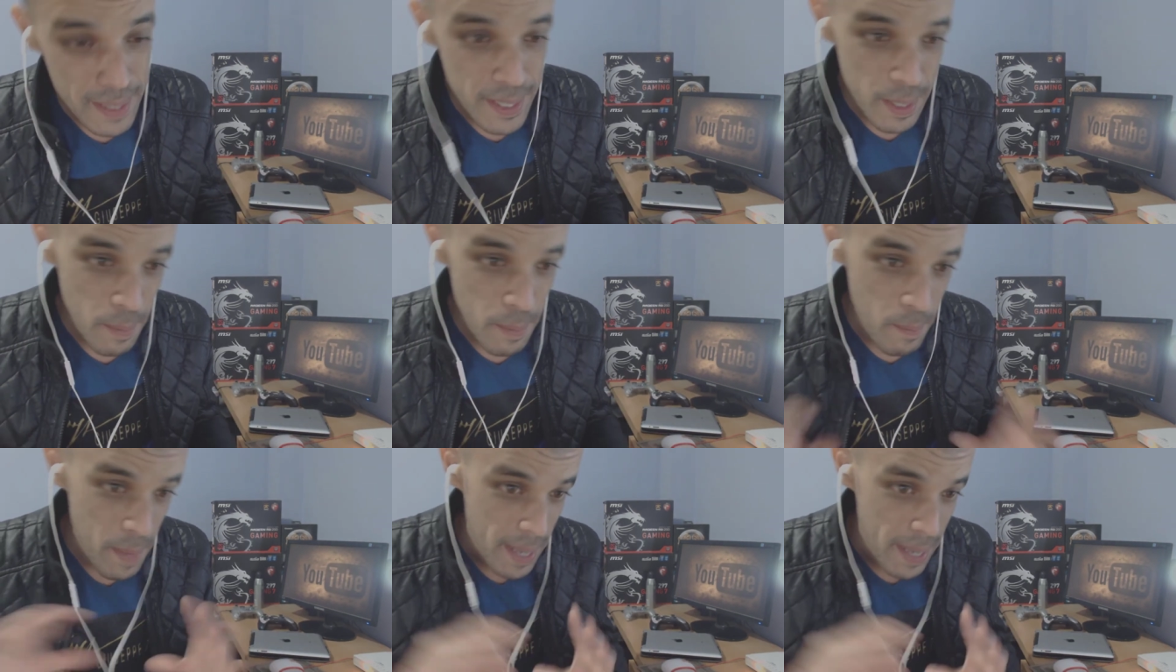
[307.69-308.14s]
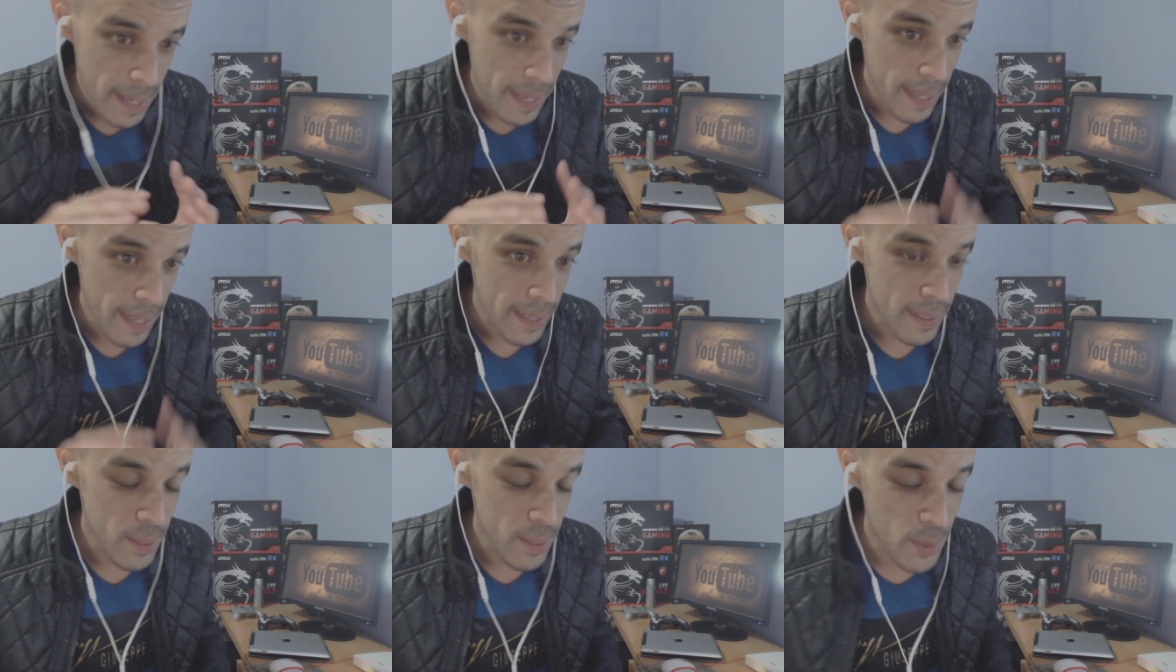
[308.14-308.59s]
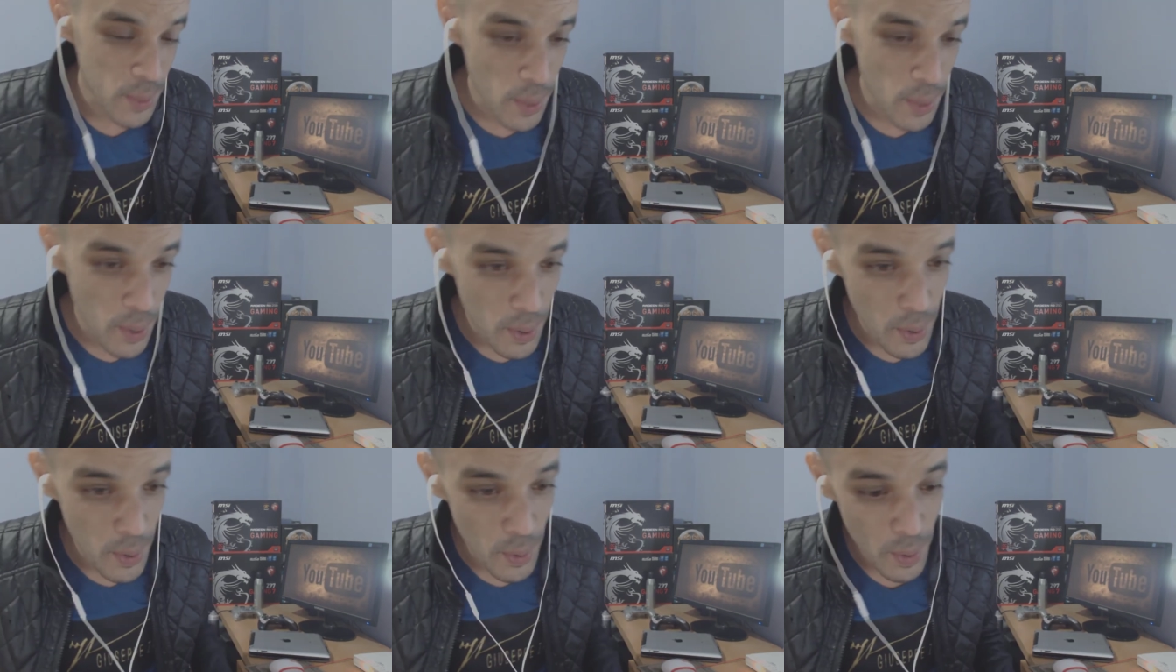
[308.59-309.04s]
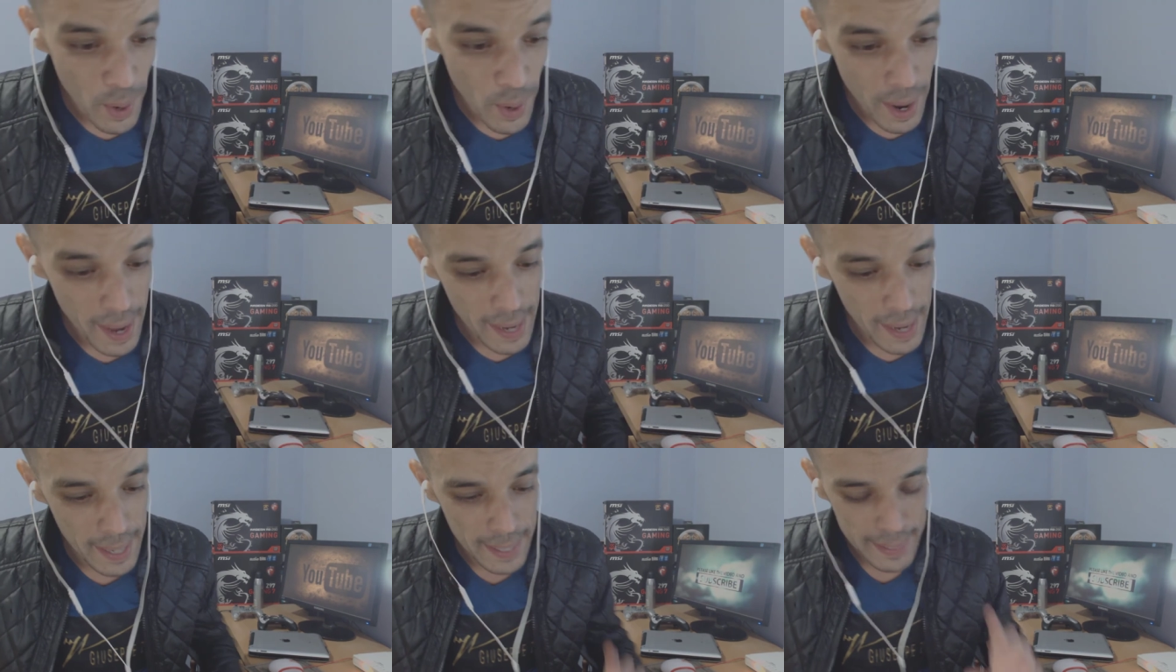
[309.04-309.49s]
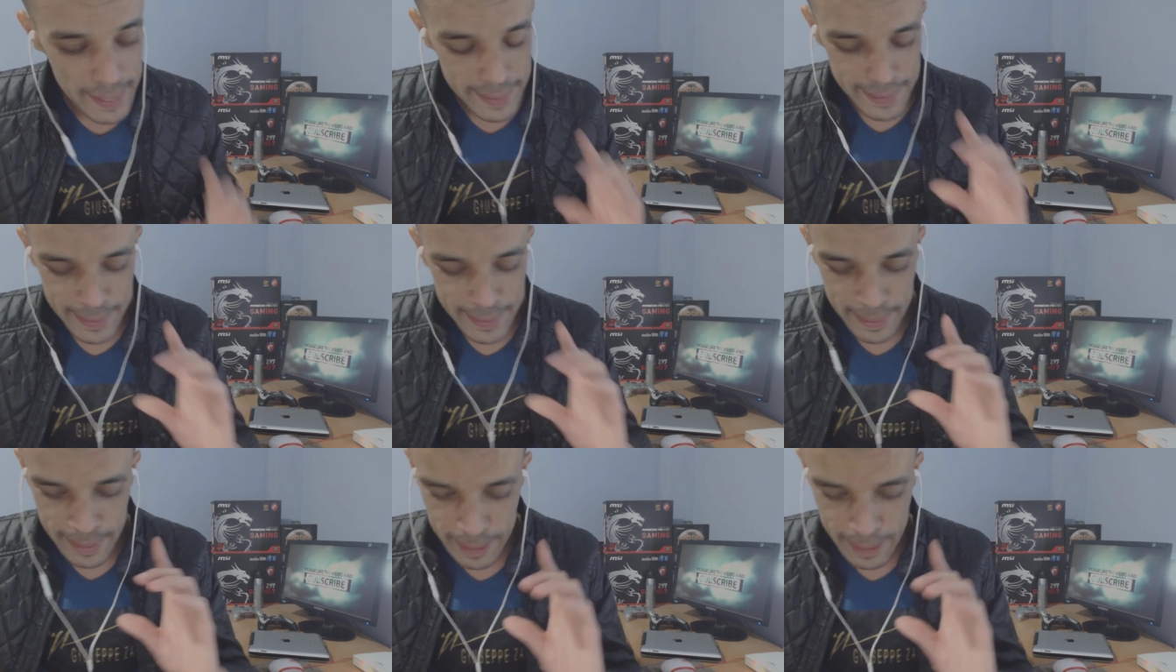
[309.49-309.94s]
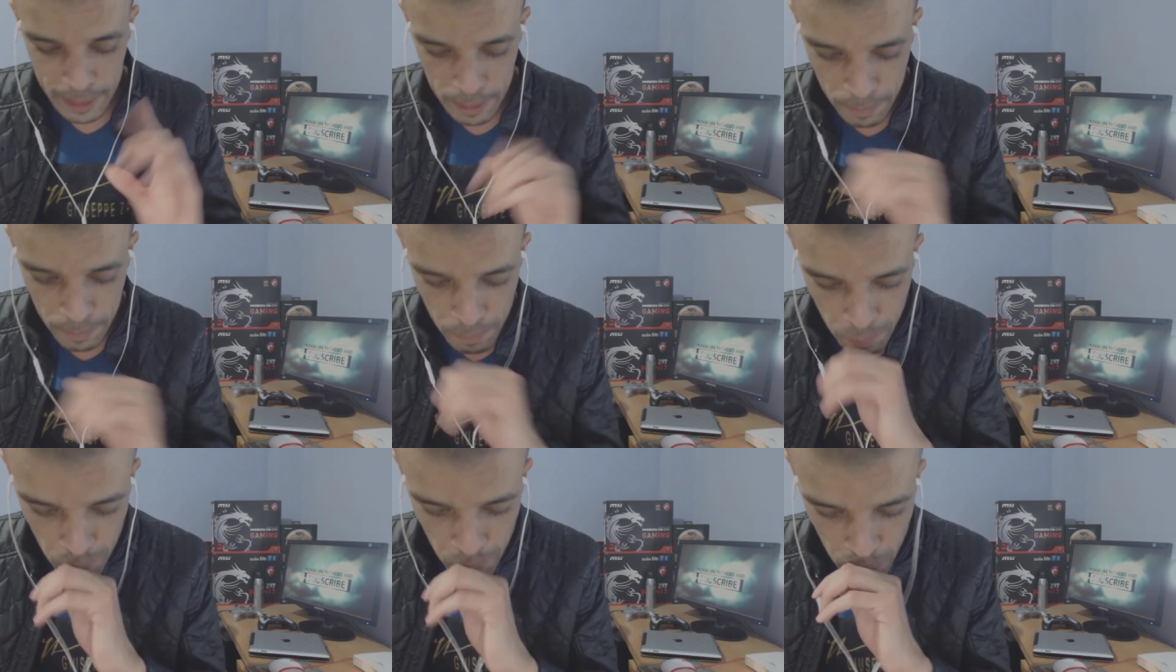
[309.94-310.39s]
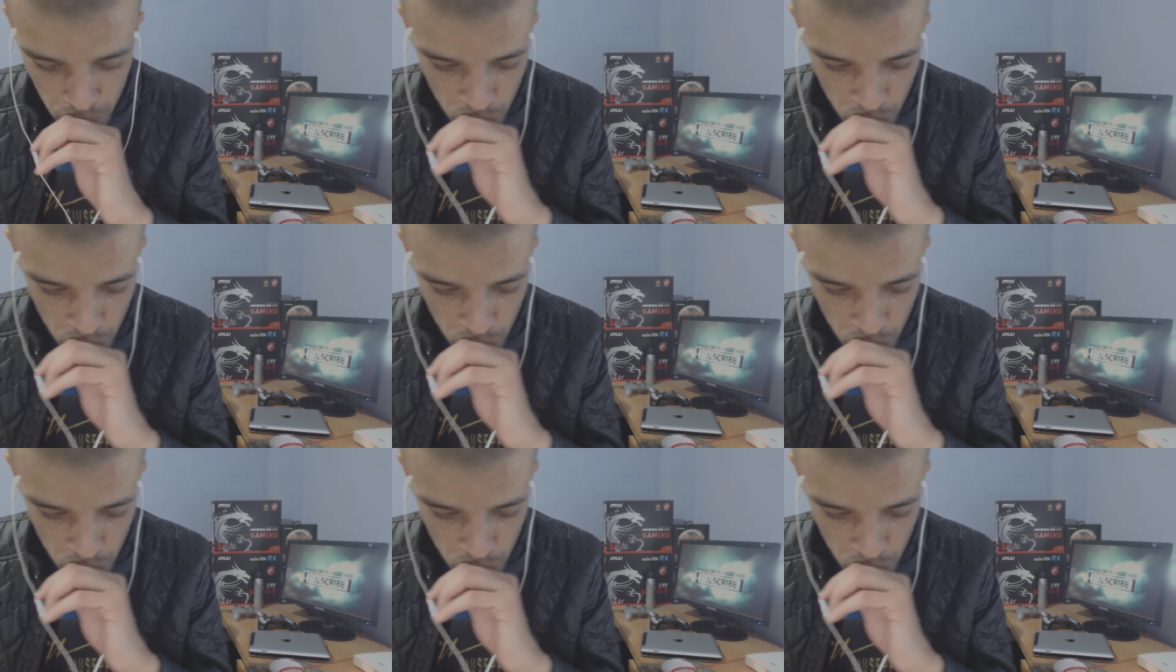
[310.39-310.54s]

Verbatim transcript: and she make it so and